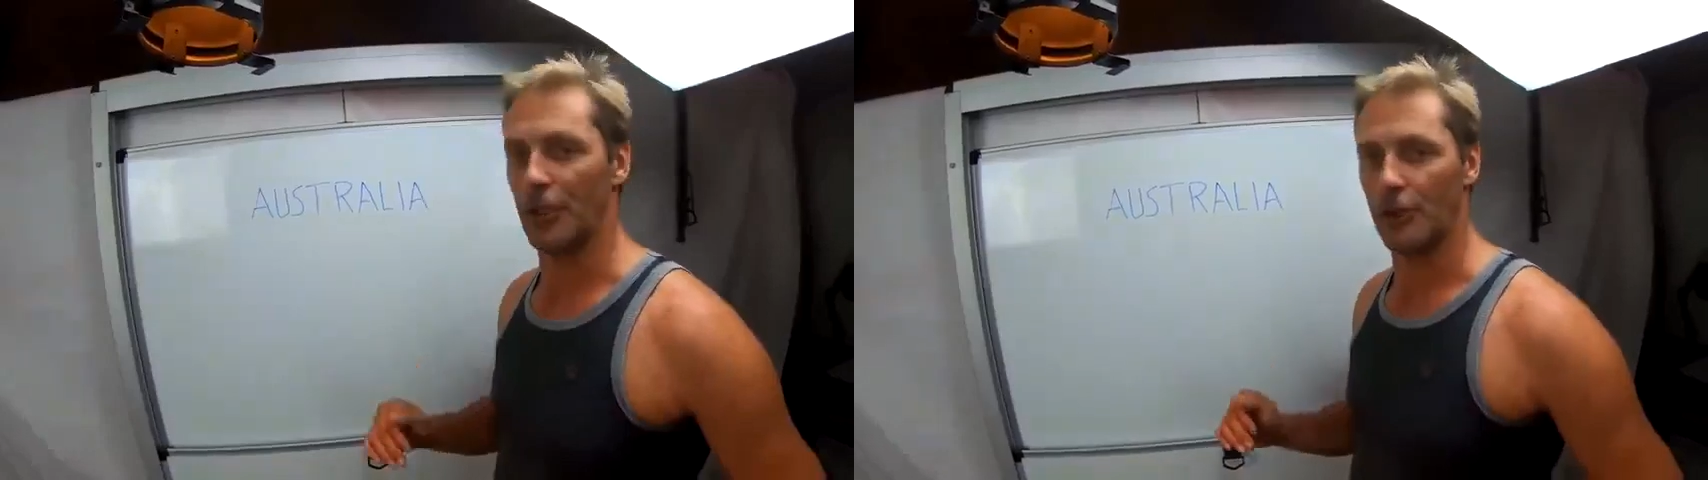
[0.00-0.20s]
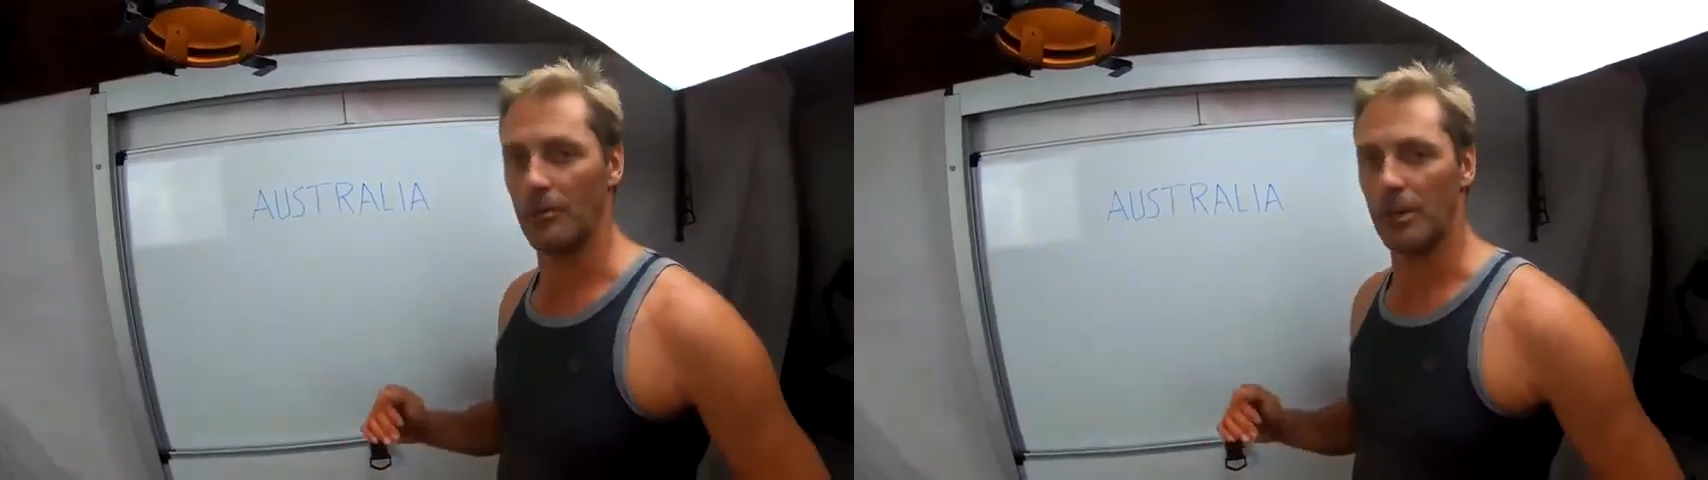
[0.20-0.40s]

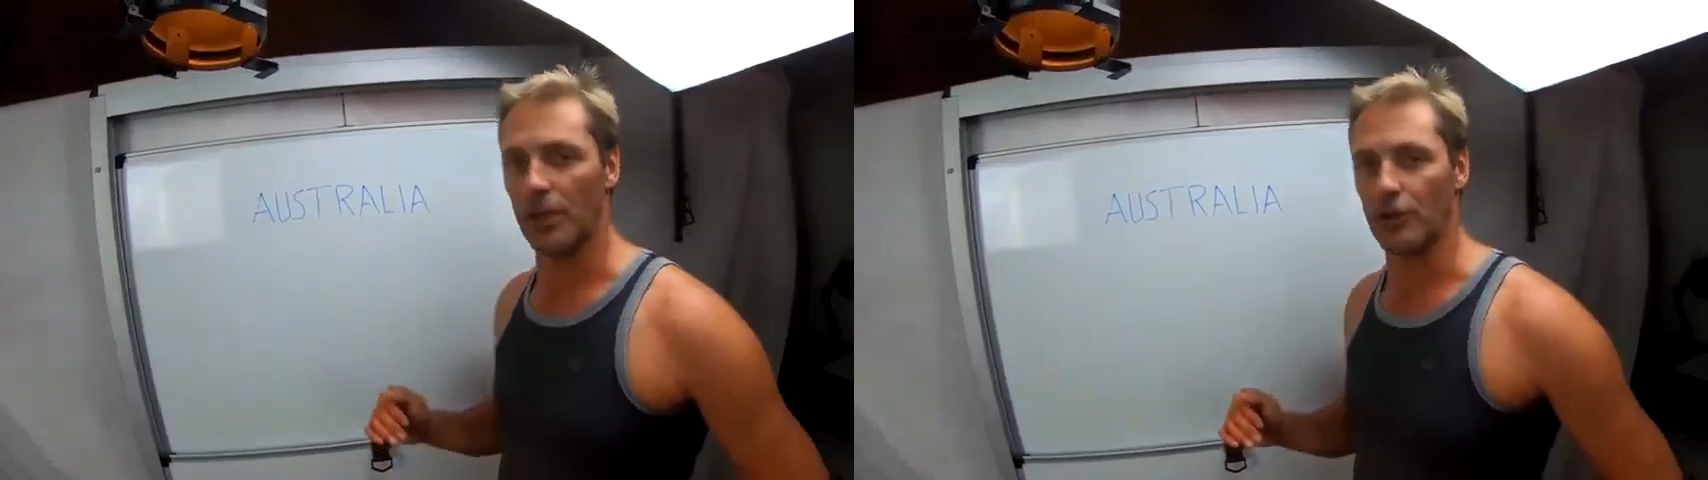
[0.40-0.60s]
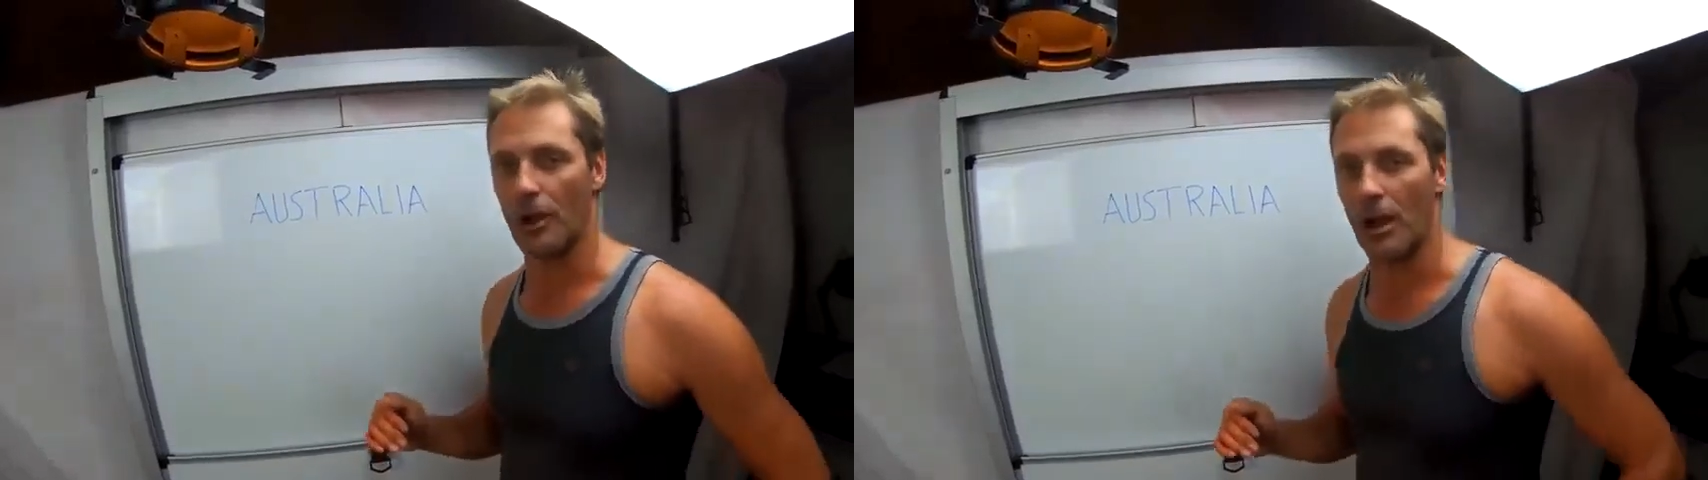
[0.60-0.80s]

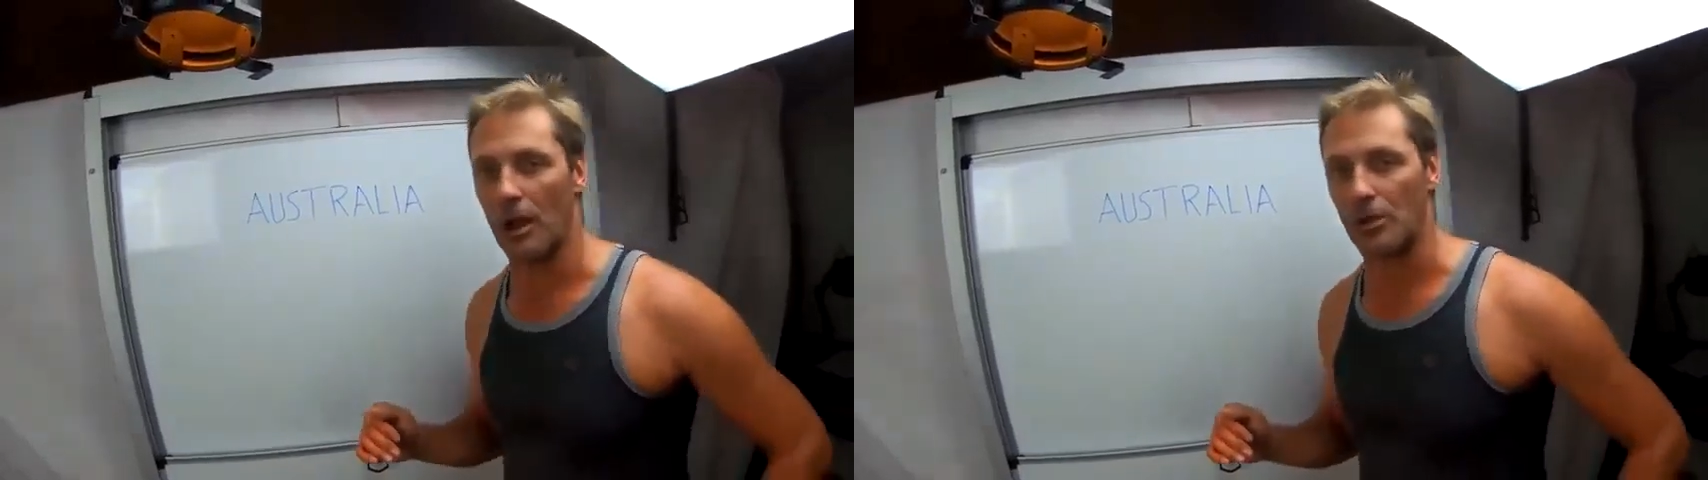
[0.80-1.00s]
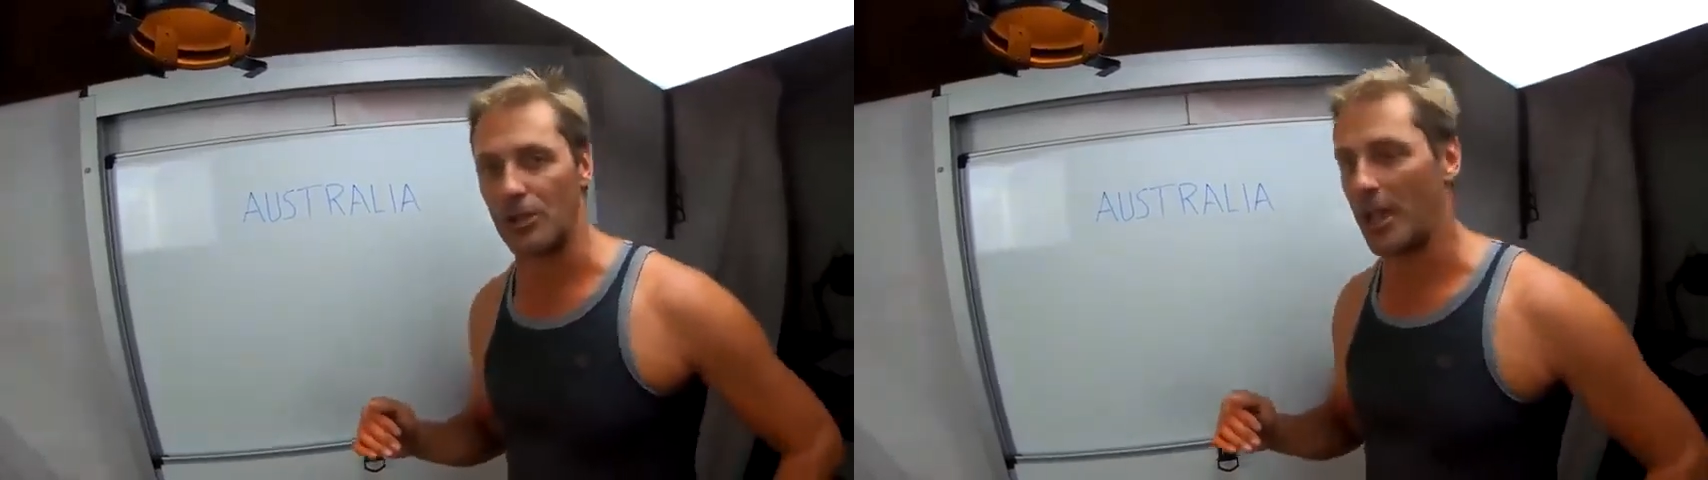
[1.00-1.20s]
Nuremberg
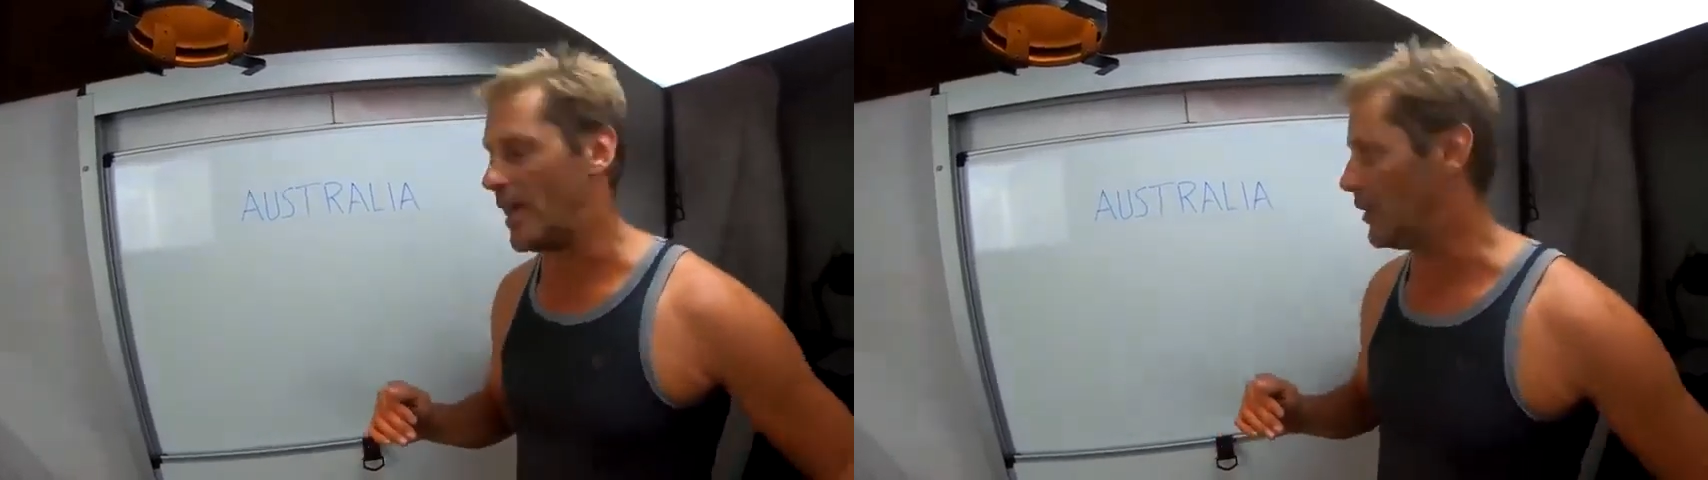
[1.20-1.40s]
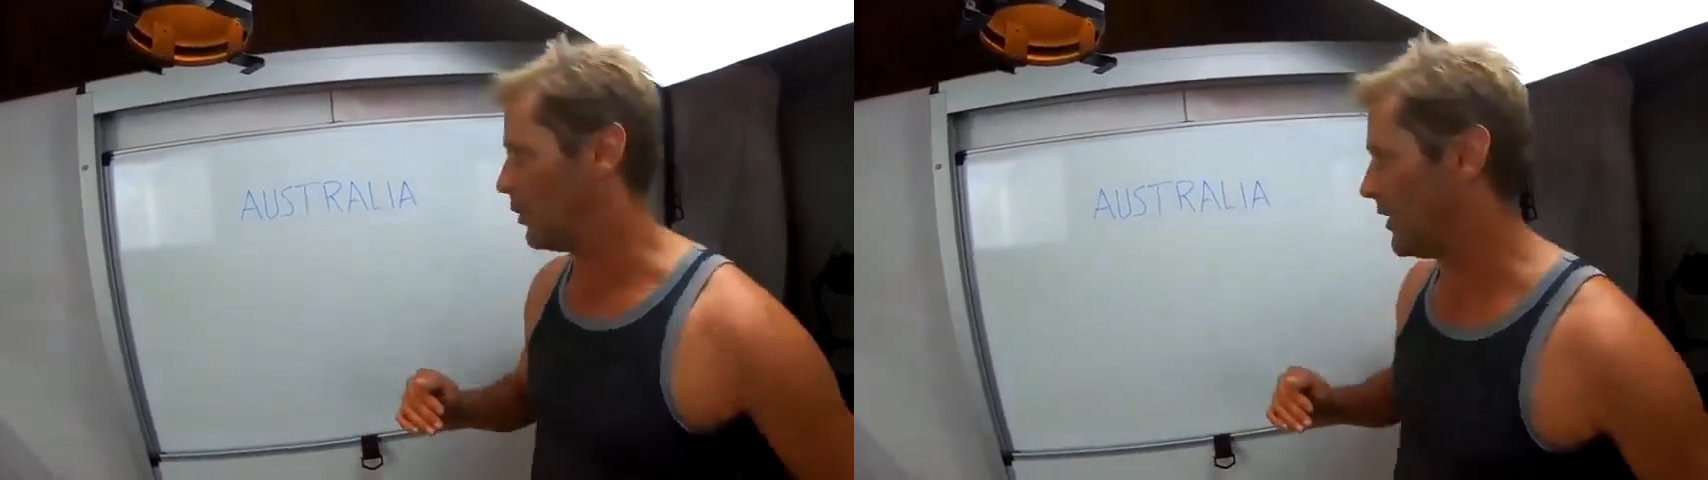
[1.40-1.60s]
trials and all